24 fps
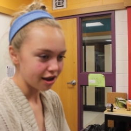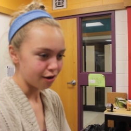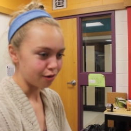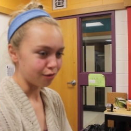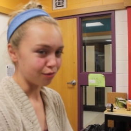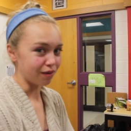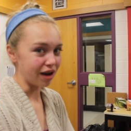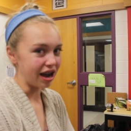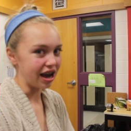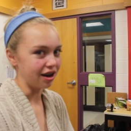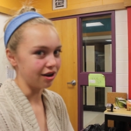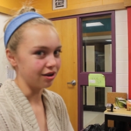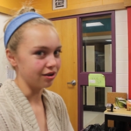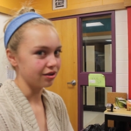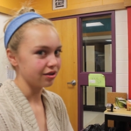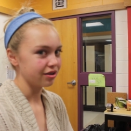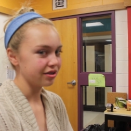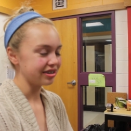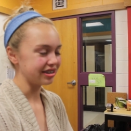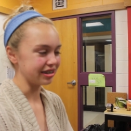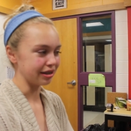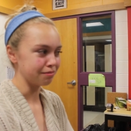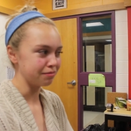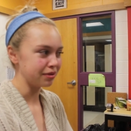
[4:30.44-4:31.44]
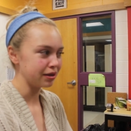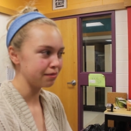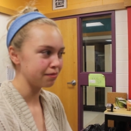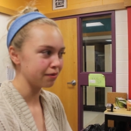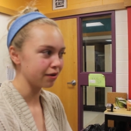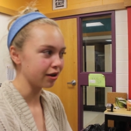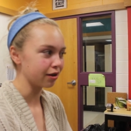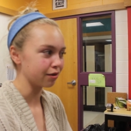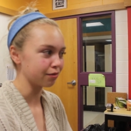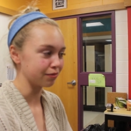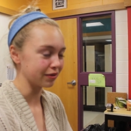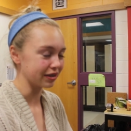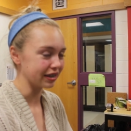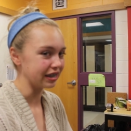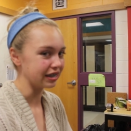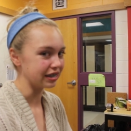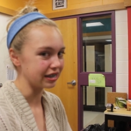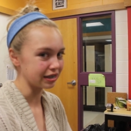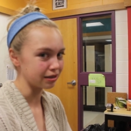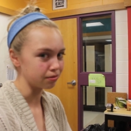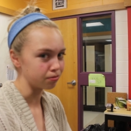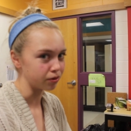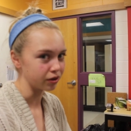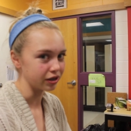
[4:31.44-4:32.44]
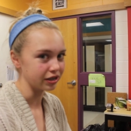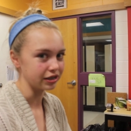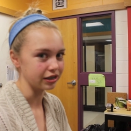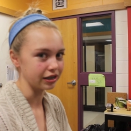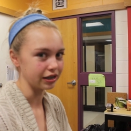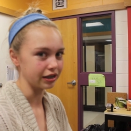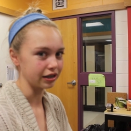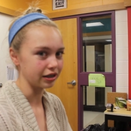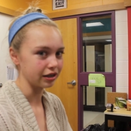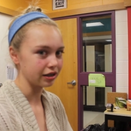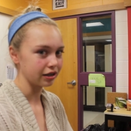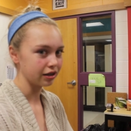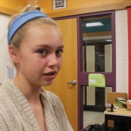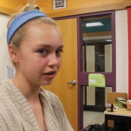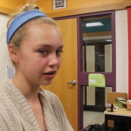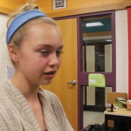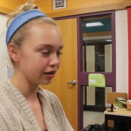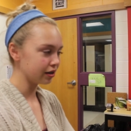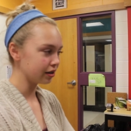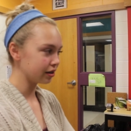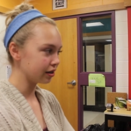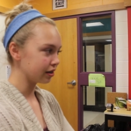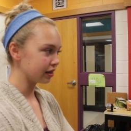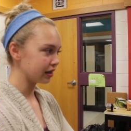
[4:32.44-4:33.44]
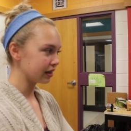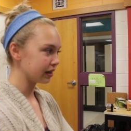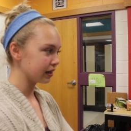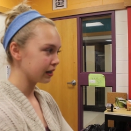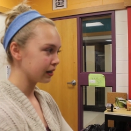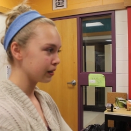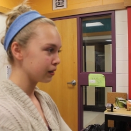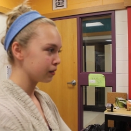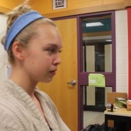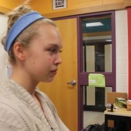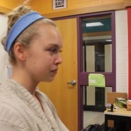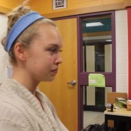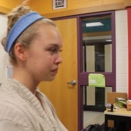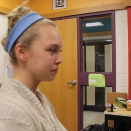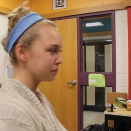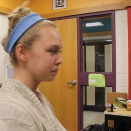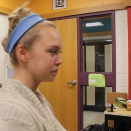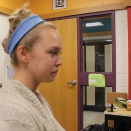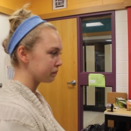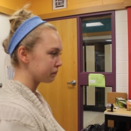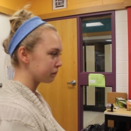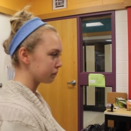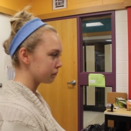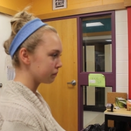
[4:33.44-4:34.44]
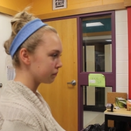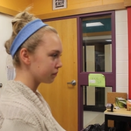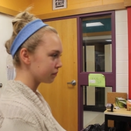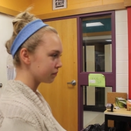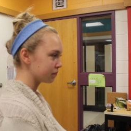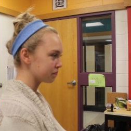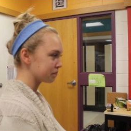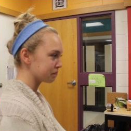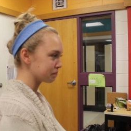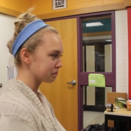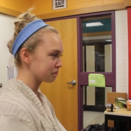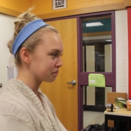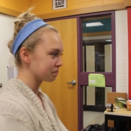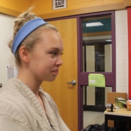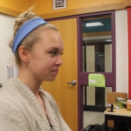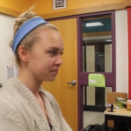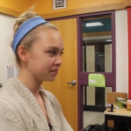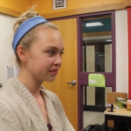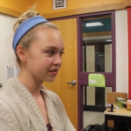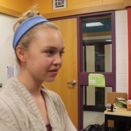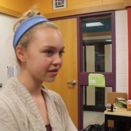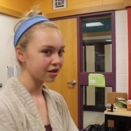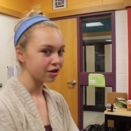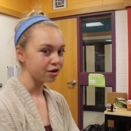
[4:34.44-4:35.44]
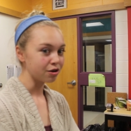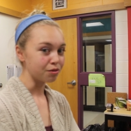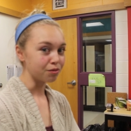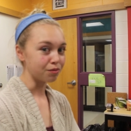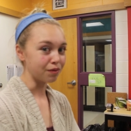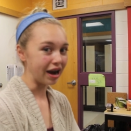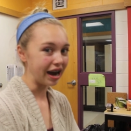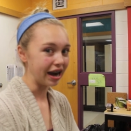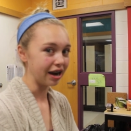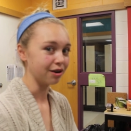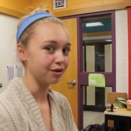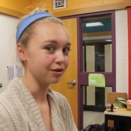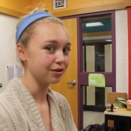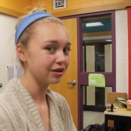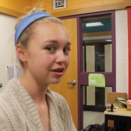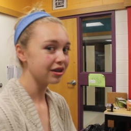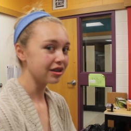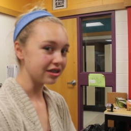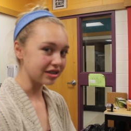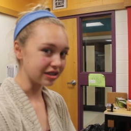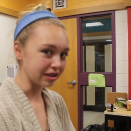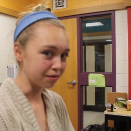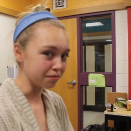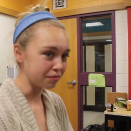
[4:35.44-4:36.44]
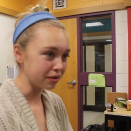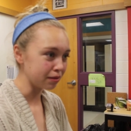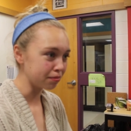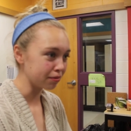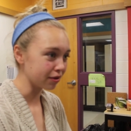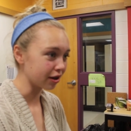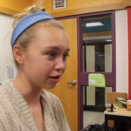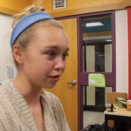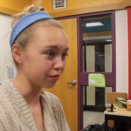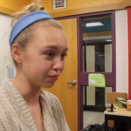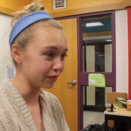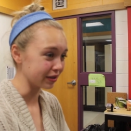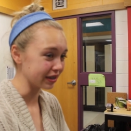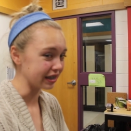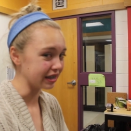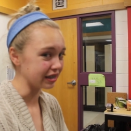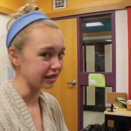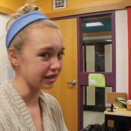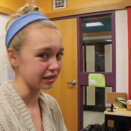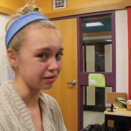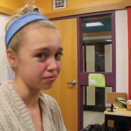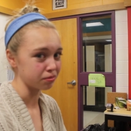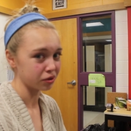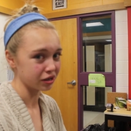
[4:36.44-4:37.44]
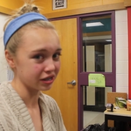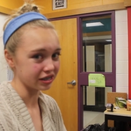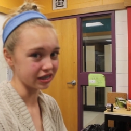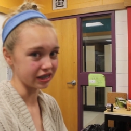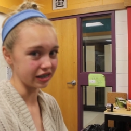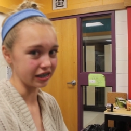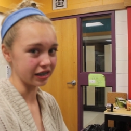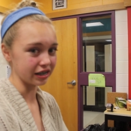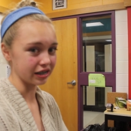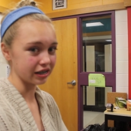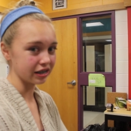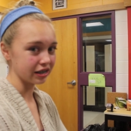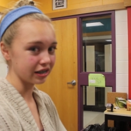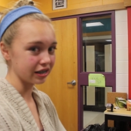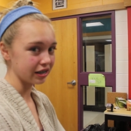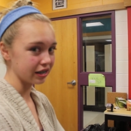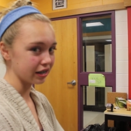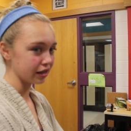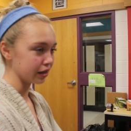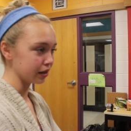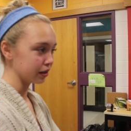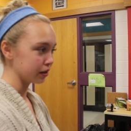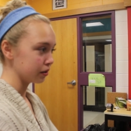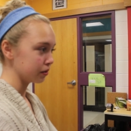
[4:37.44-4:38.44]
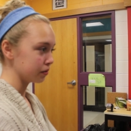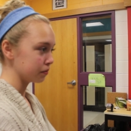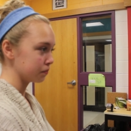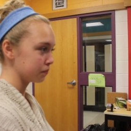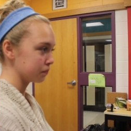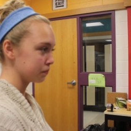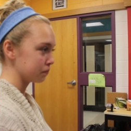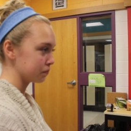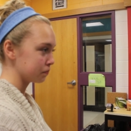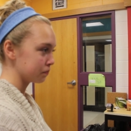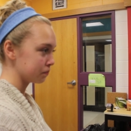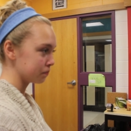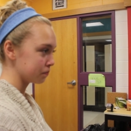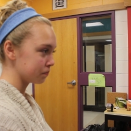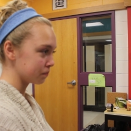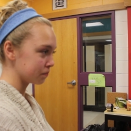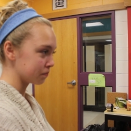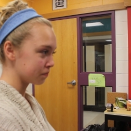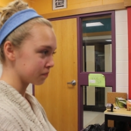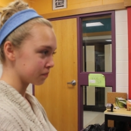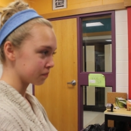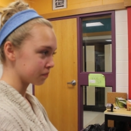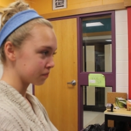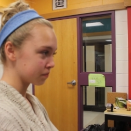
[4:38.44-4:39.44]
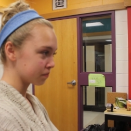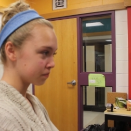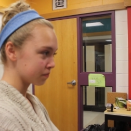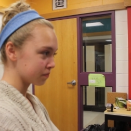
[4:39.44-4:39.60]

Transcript: Wow. Some people are really disappointing. Okay, one more. Wow. Some people are really disappointing. And